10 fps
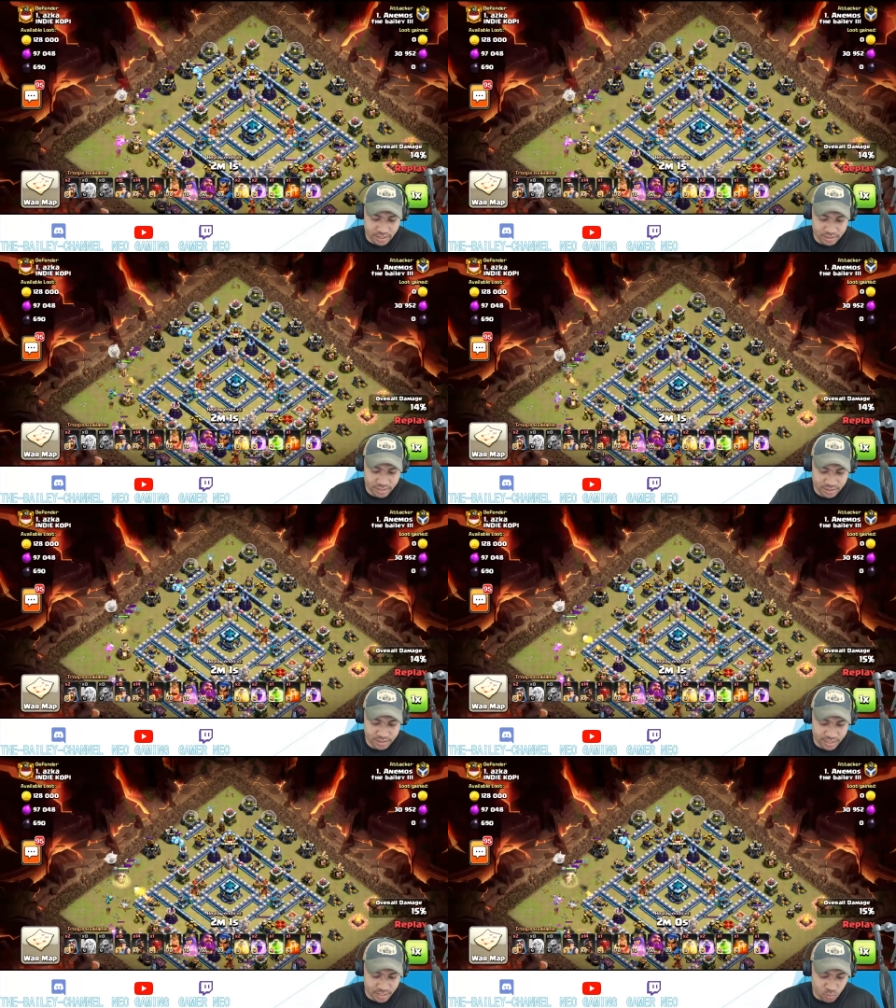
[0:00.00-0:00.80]
That
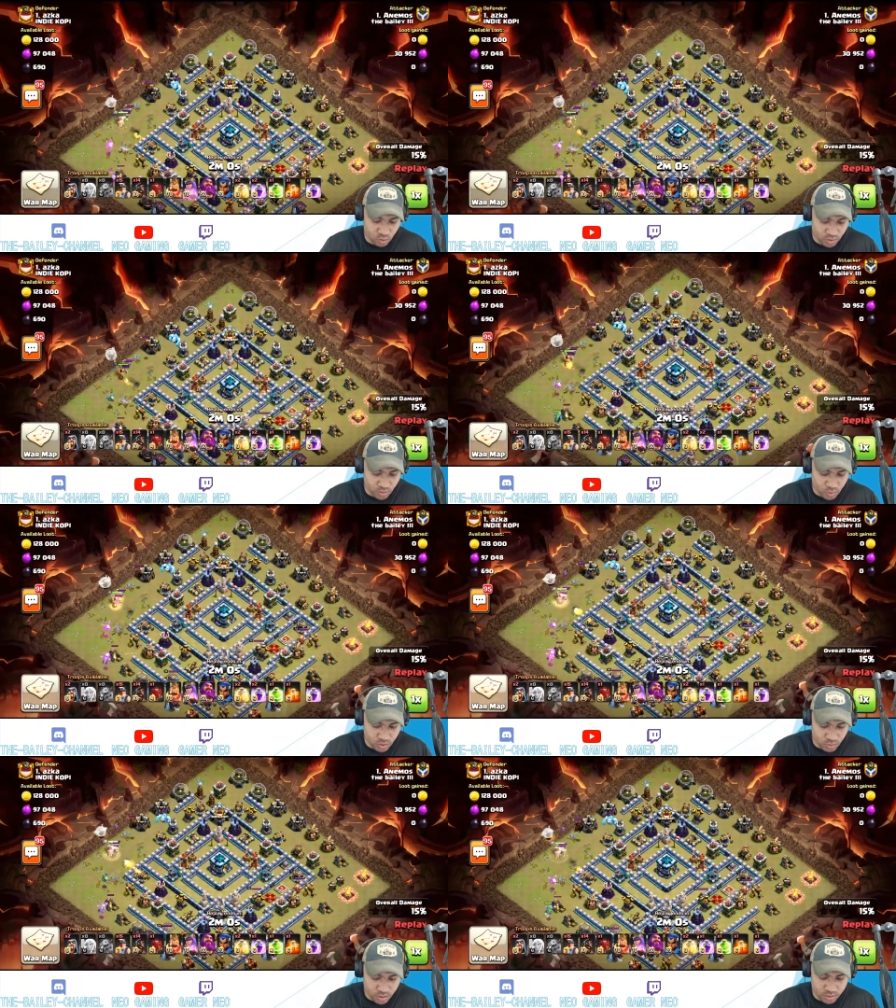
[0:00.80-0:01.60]
Sam really wanted
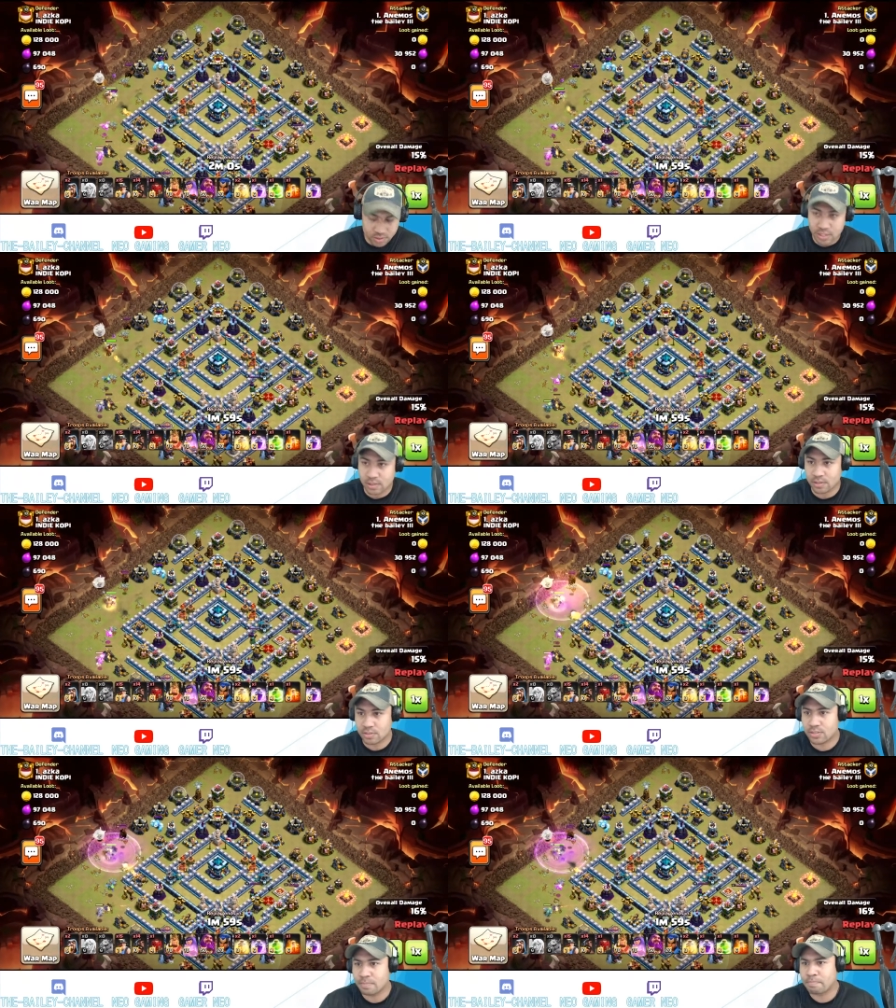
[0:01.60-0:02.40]
one of those
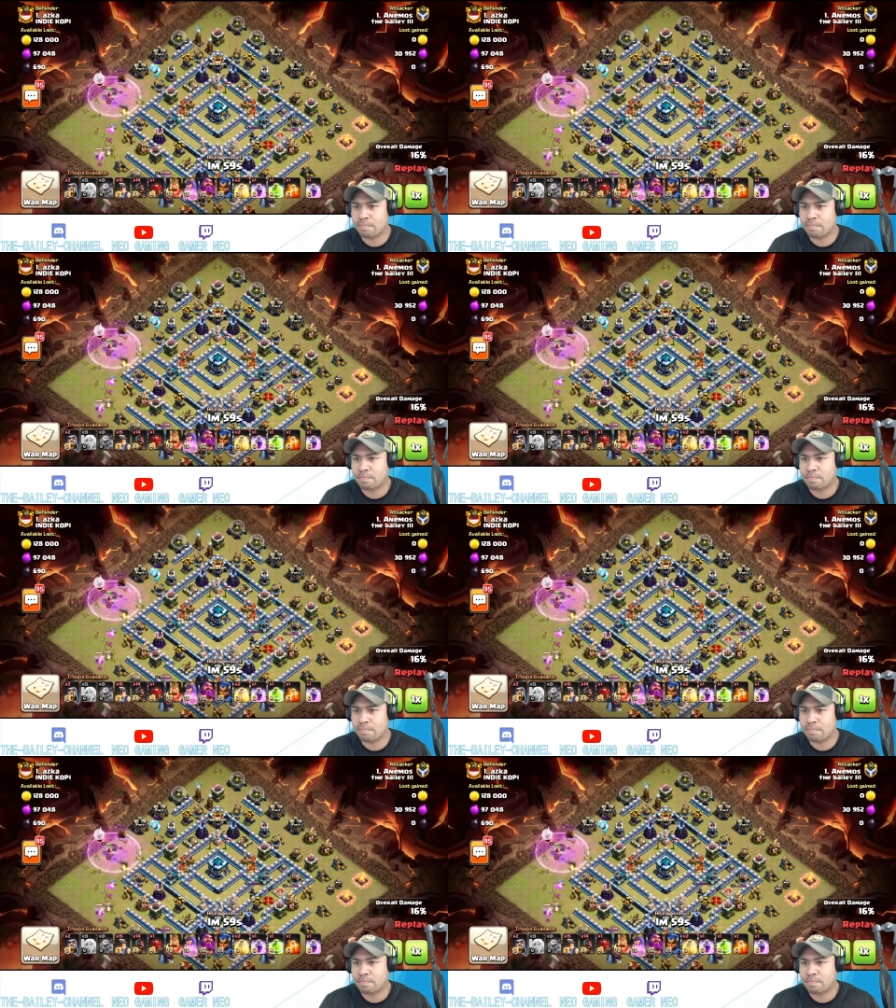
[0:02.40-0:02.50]
healers.